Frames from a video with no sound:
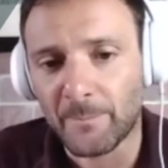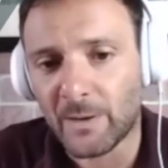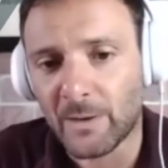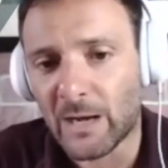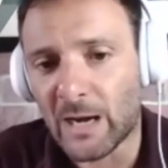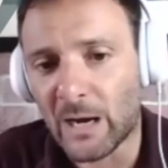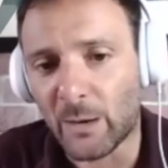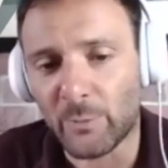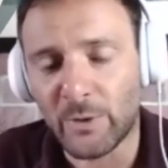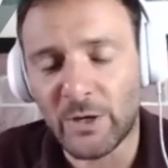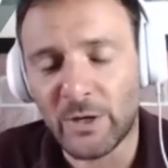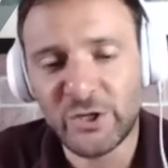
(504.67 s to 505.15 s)
I
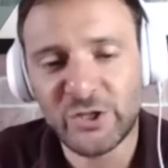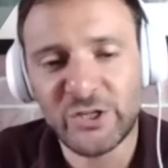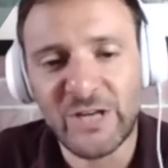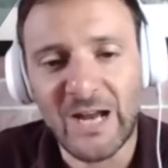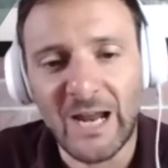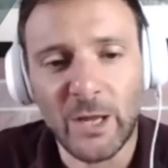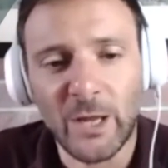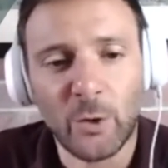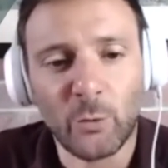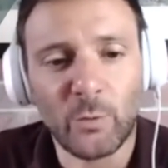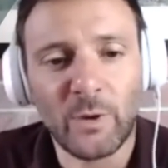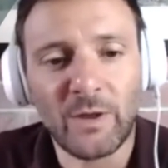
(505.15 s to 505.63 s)
will shy
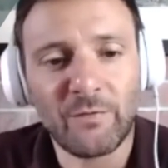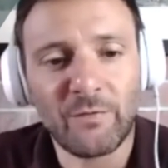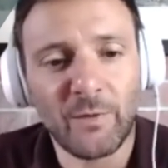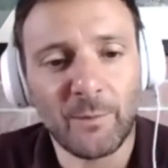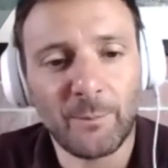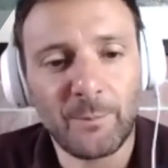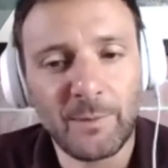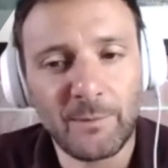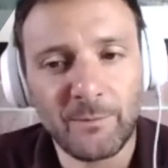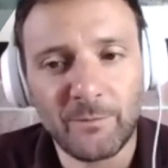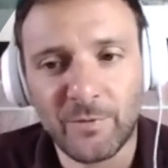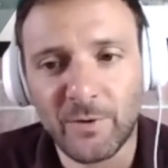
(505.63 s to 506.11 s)
away
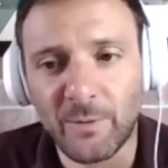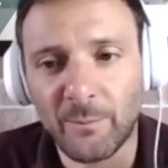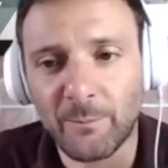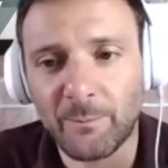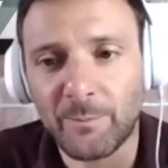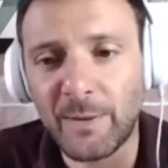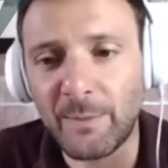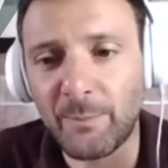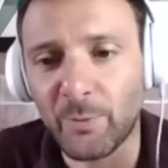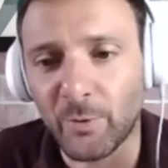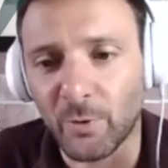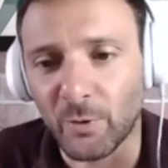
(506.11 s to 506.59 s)
from
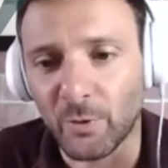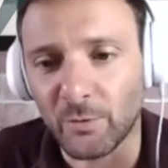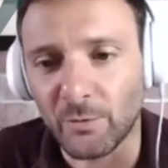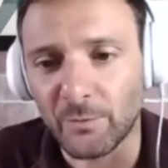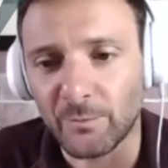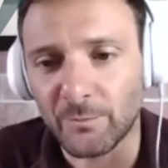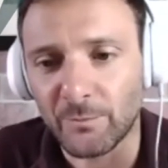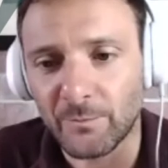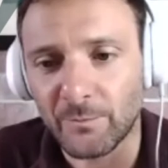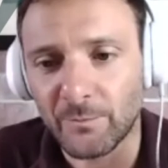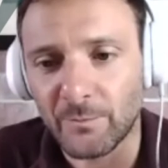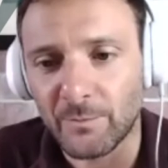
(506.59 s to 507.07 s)
people
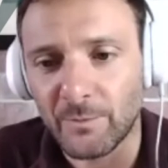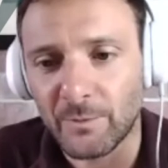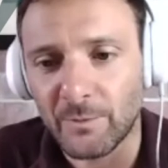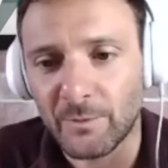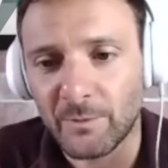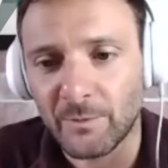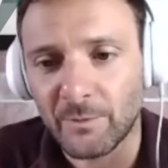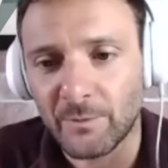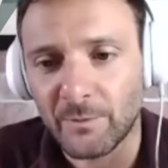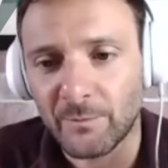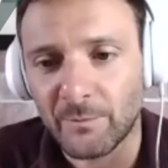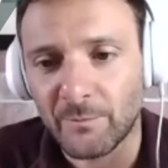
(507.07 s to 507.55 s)

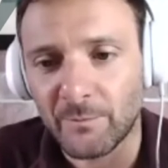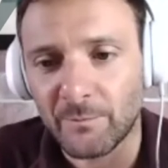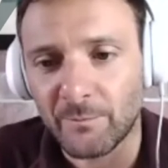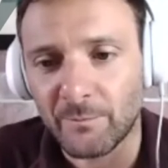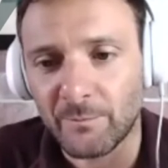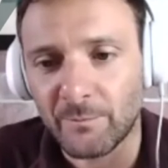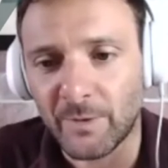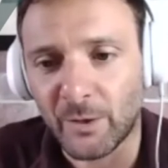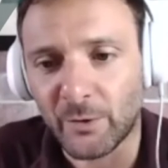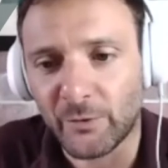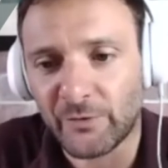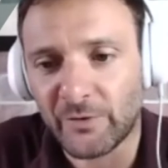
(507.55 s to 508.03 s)

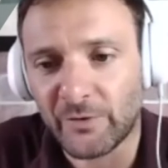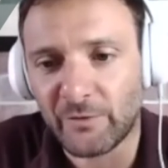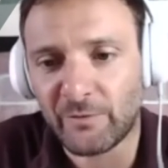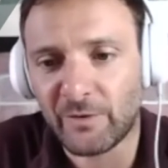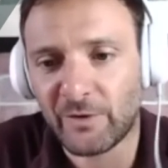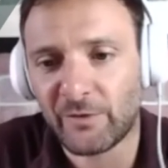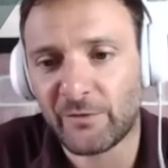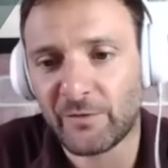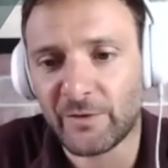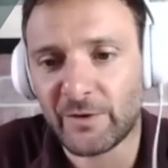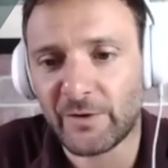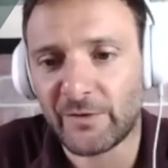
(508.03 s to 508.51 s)
because in this
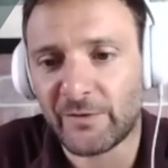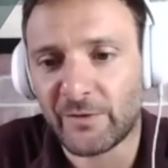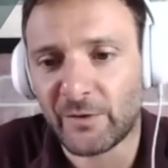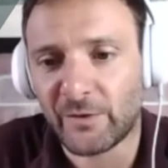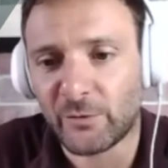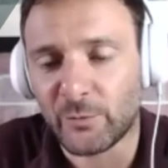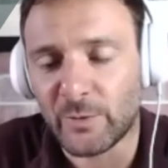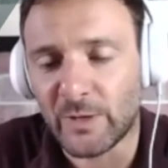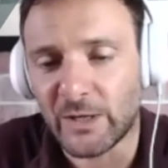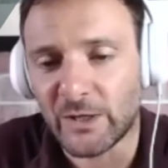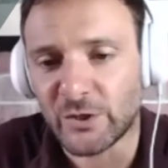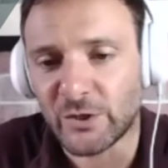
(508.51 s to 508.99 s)
very
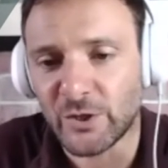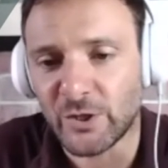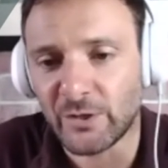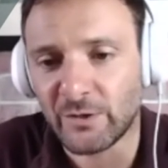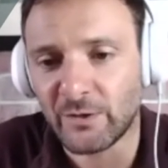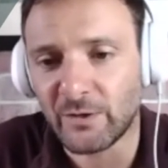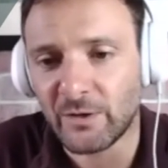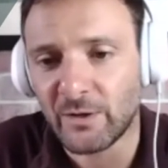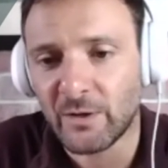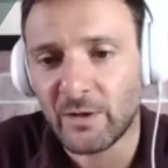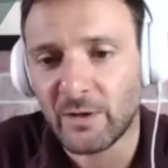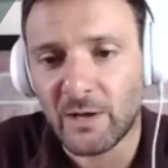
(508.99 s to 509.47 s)

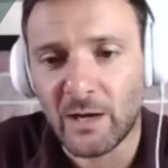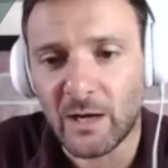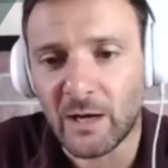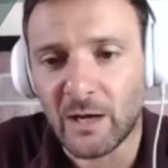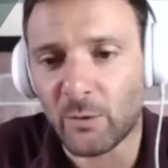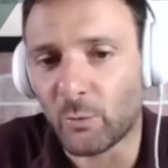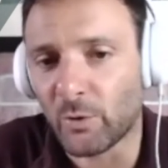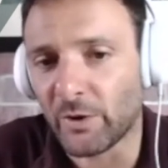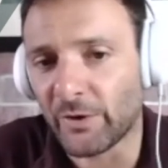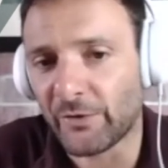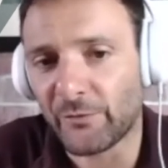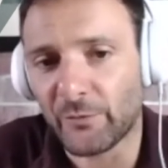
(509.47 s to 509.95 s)
situation, I
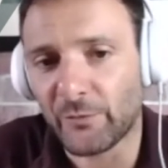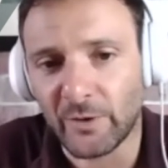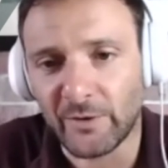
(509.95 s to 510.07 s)
was